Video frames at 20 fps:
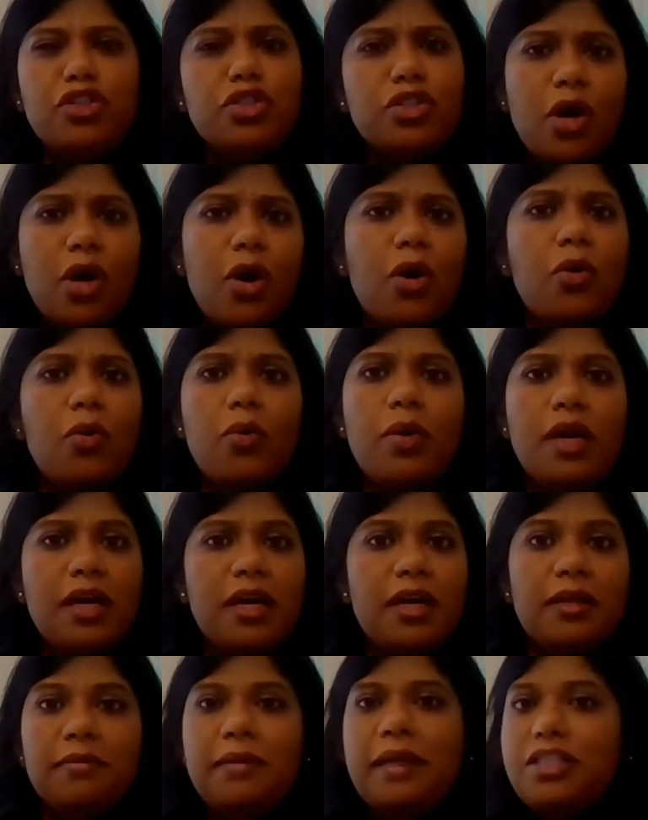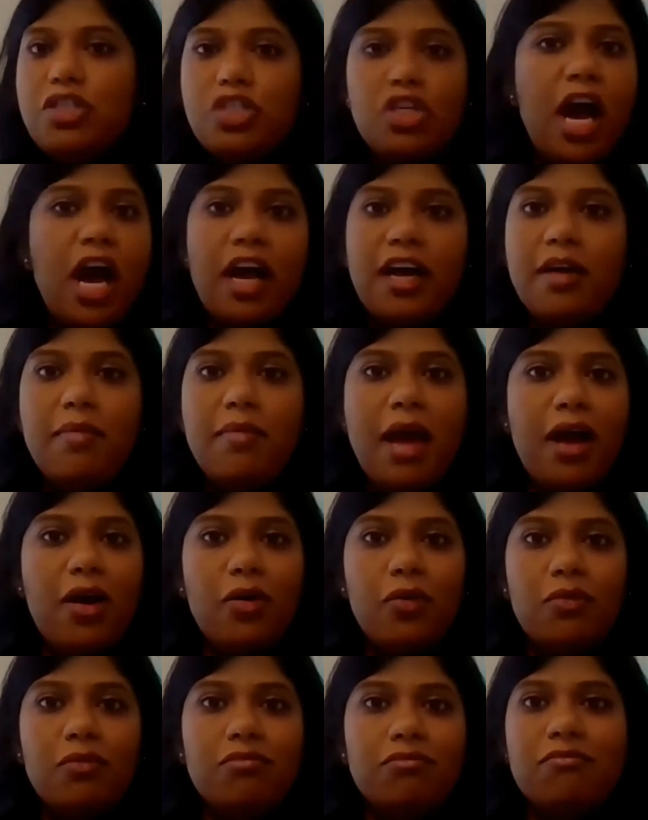So let's talk
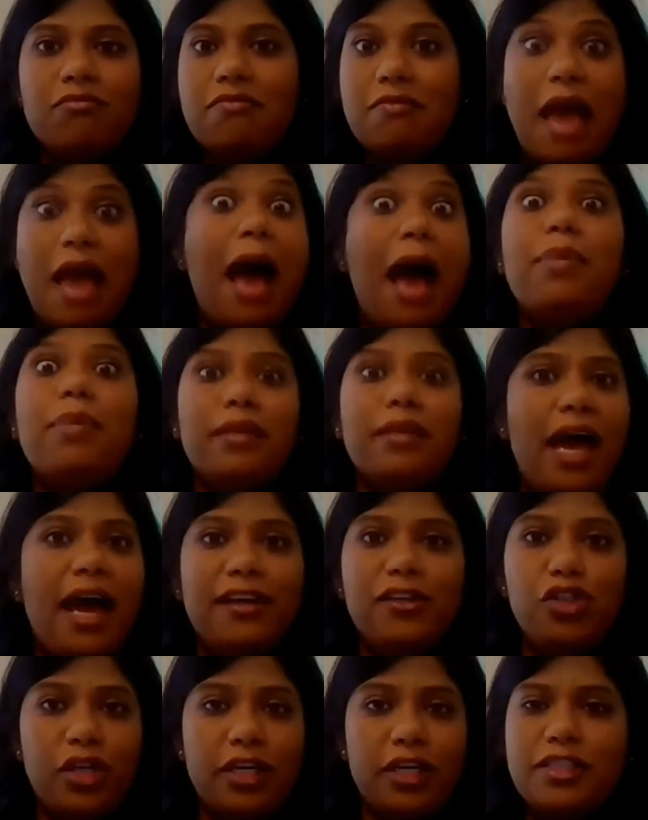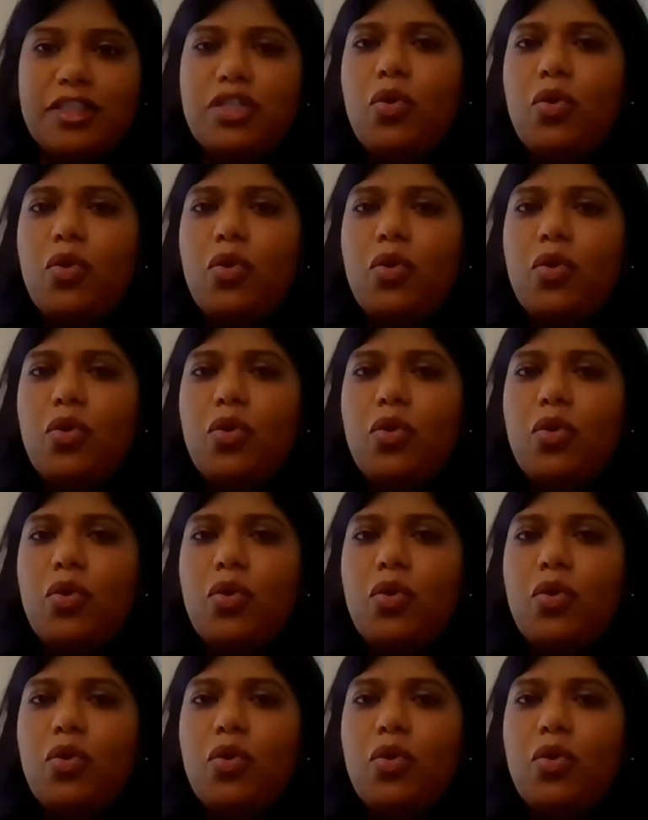about Appalachia.